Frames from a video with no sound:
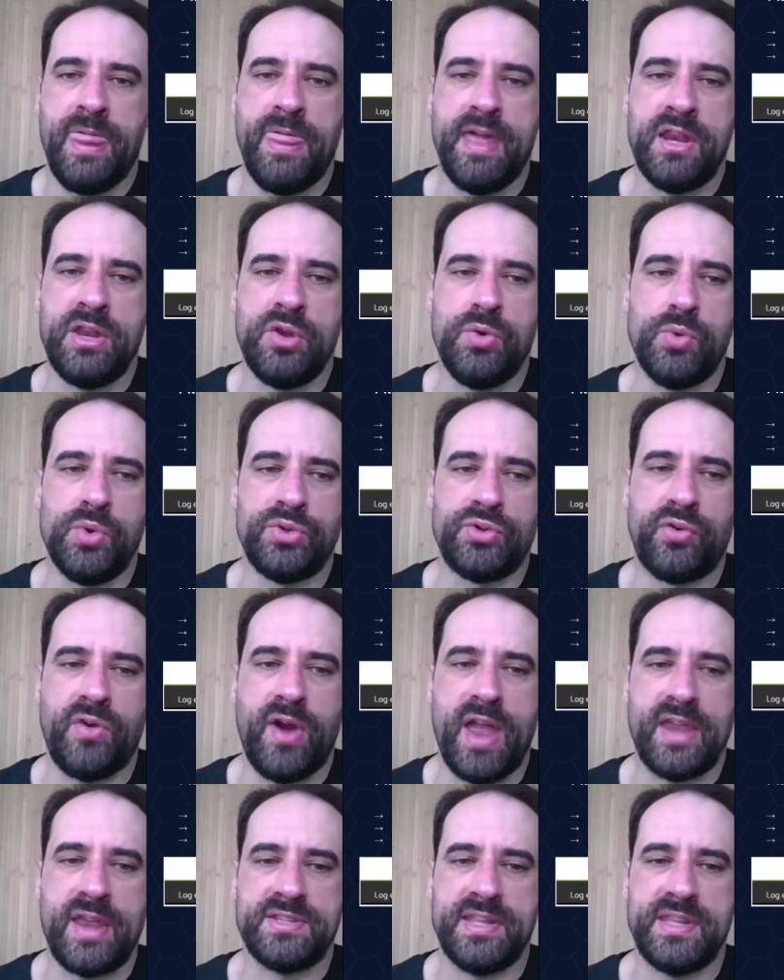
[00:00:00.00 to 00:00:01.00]
then you would
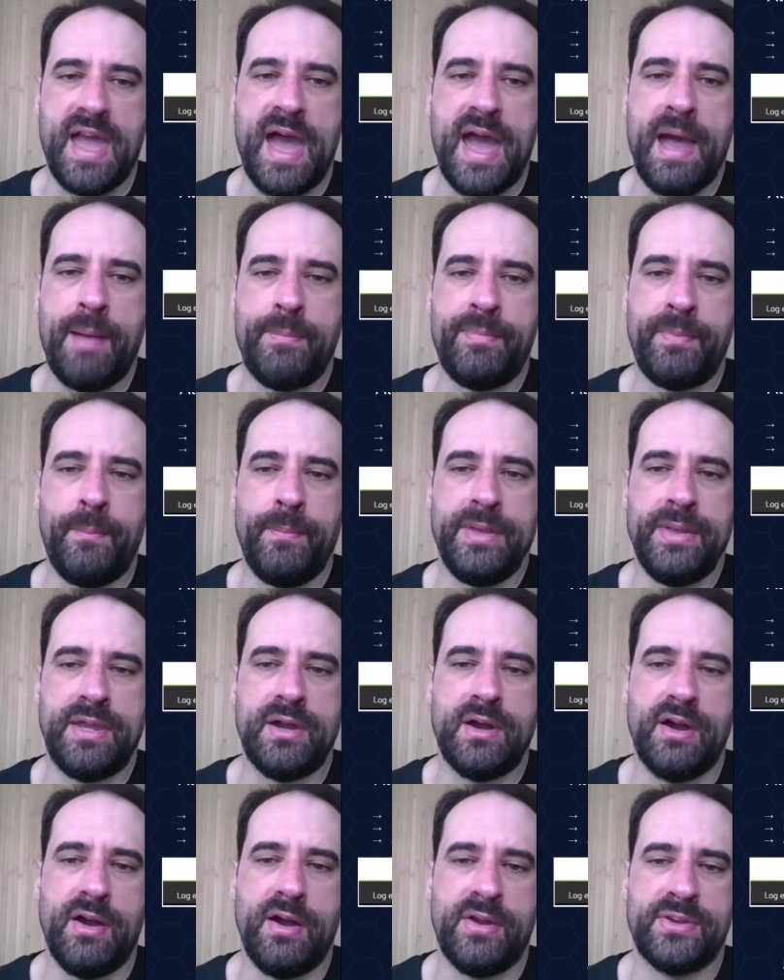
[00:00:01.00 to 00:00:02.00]
crash the app
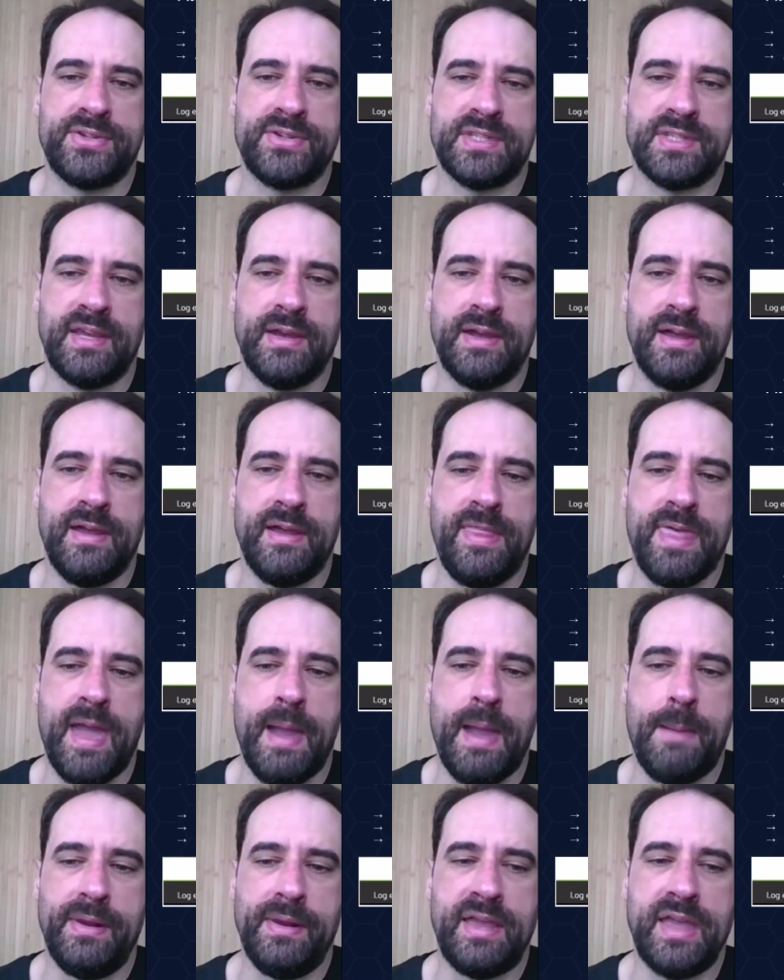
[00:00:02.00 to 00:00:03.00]
because the
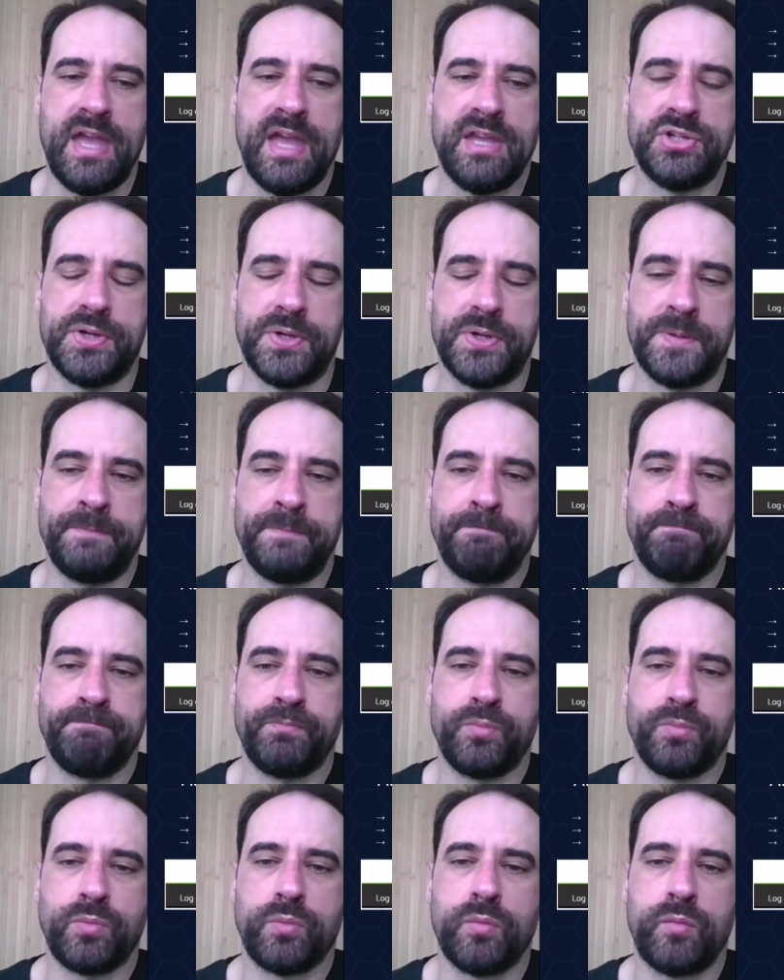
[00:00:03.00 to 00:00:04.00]
application
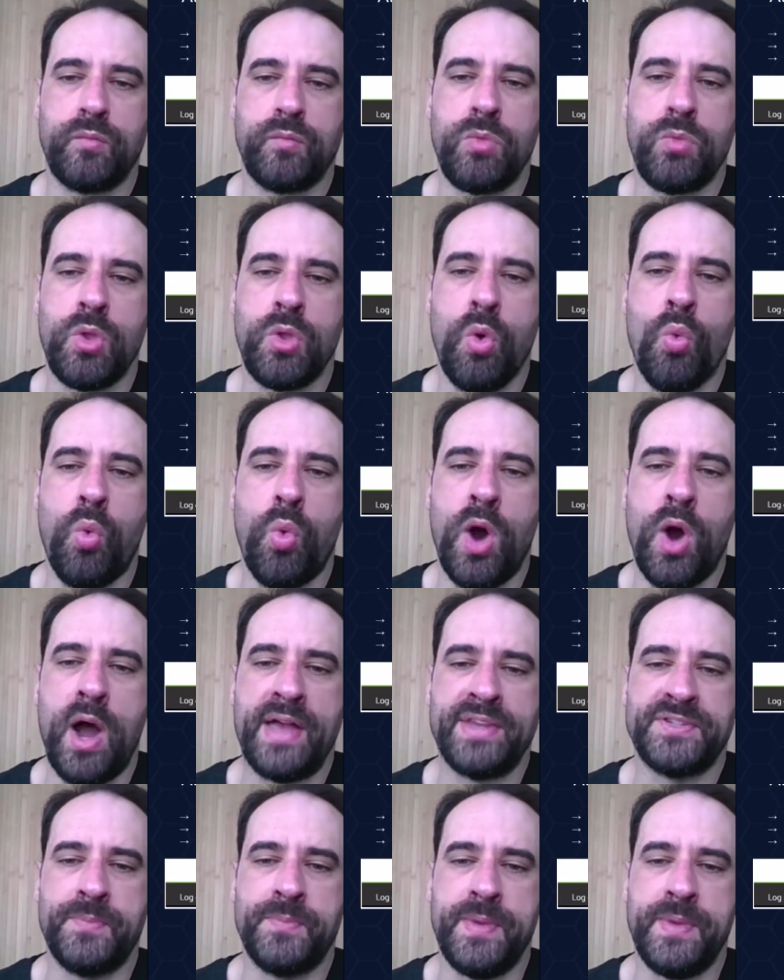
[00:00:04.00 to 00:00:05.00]

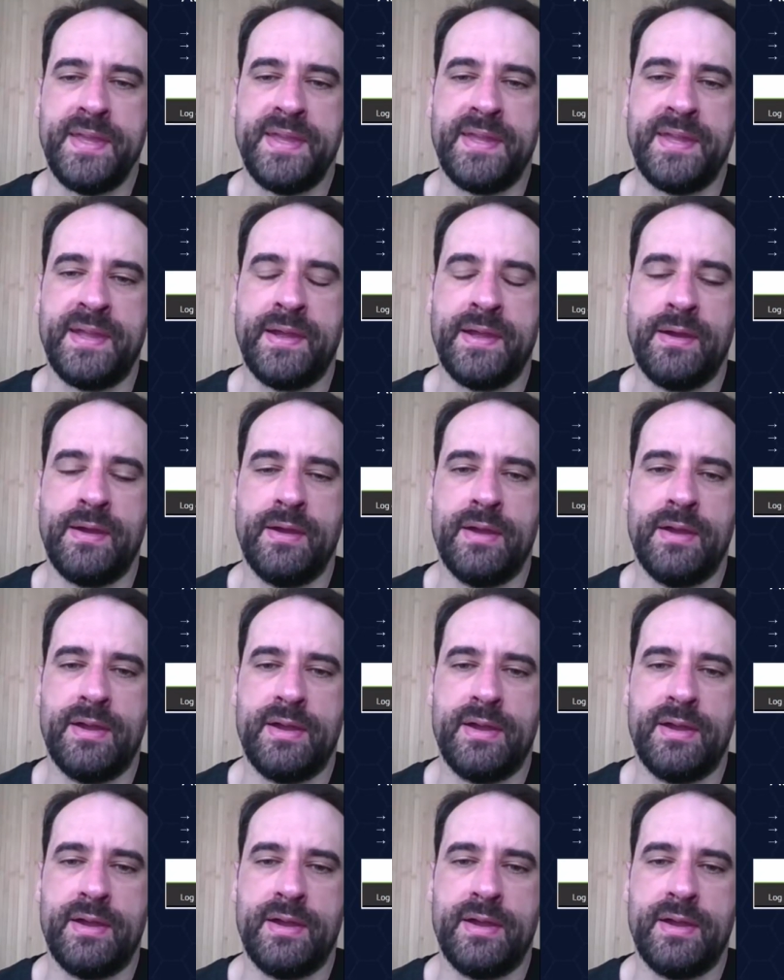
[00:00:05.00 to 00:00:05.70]
was being,